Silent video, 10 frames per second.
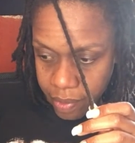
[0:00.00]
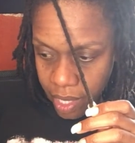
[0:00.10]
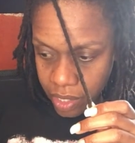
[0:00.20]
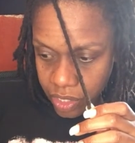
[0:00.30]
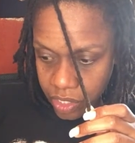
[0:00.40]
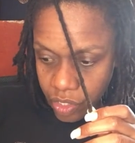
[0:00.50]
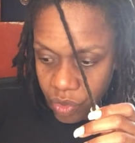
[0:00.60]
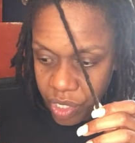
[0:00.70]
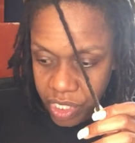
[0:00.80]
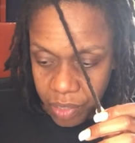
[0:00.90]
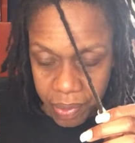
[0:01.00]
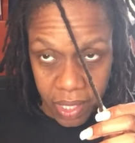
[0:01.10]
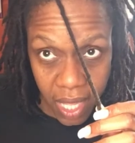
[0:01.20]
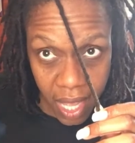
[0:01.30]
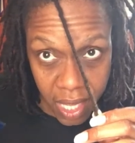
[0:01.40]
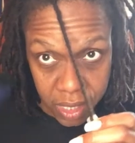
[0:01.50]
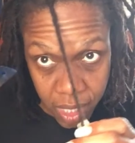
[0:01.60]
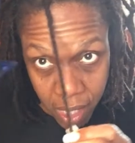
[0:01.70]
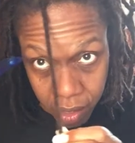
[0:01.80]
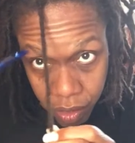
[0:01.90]
but I just know it typically hangs
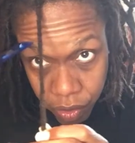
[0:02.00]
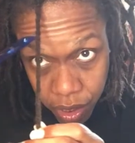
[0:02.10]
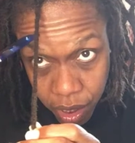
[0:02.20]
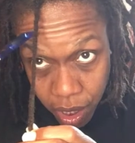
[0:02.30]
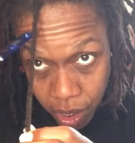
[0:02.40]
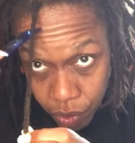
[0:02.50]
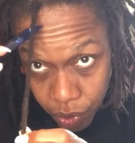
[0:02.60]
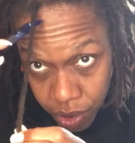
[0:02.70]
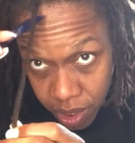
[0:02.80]
down longer than the other ones,